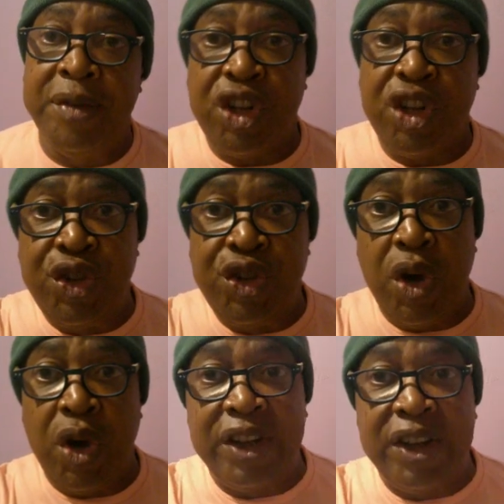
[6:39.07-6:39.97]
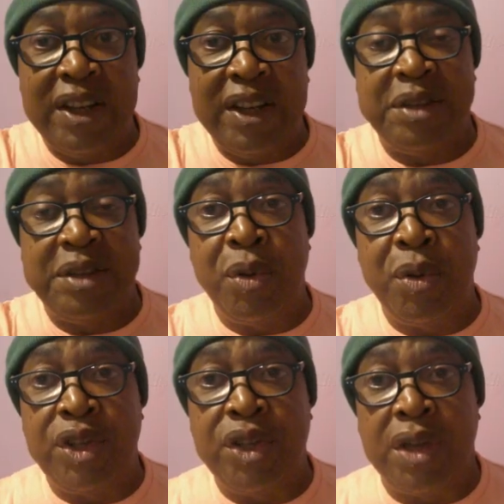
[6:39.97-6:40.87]
These are two
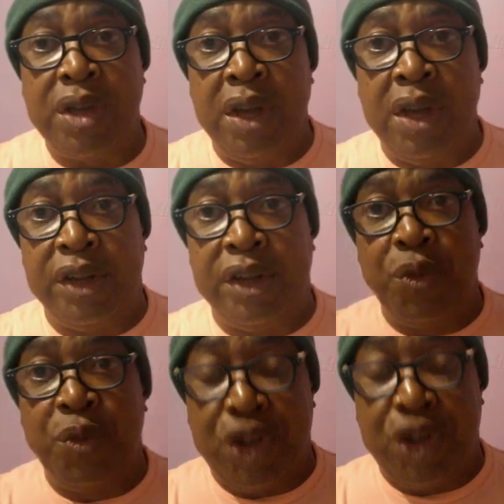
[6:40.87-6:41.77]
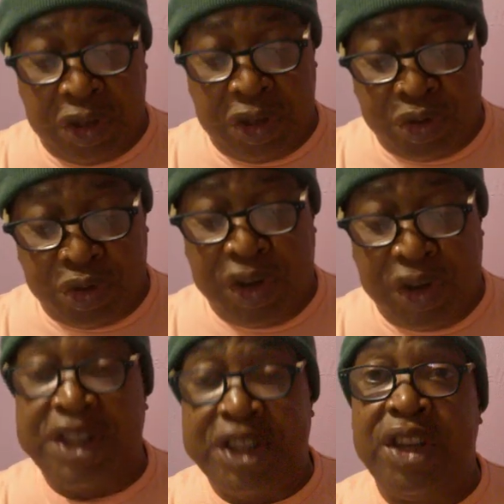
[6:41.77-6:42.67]
unelected bodies. Now they want to
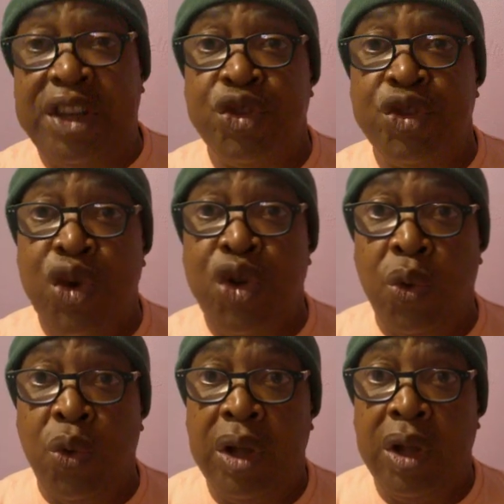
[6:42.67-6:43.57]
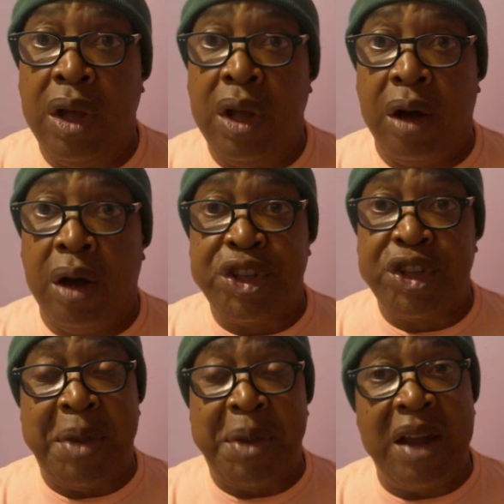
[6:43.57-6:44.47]
try and take control
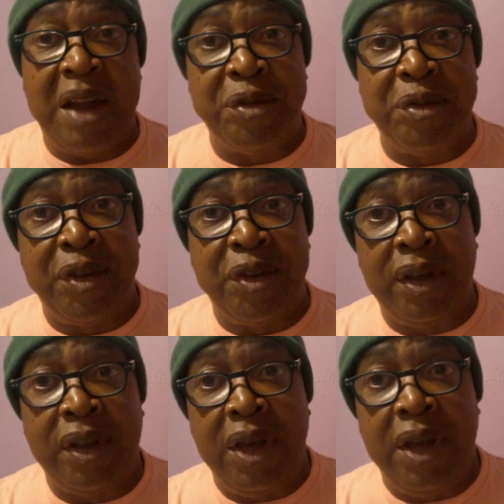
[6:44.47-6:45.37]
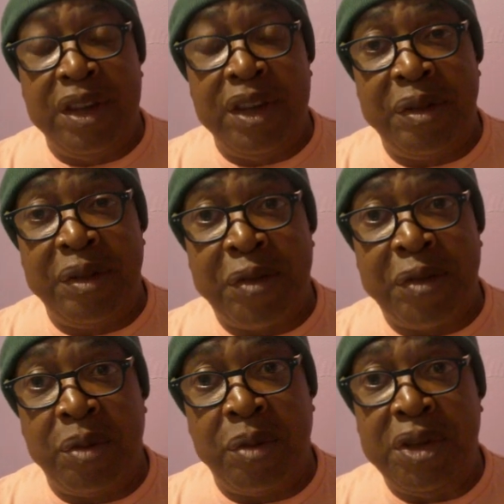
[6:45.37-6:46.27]
of just about everything in the
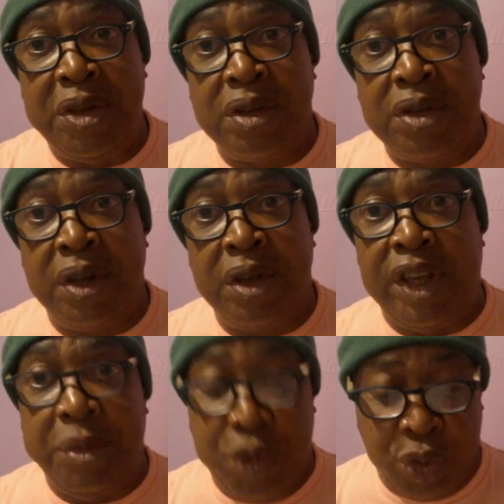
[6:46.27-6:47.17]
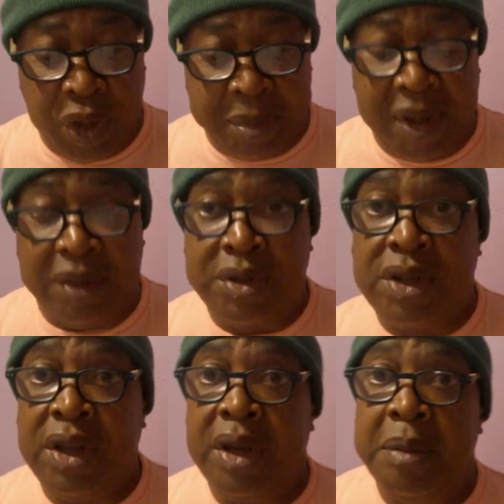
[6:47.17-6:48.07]
environment, and they keep talking about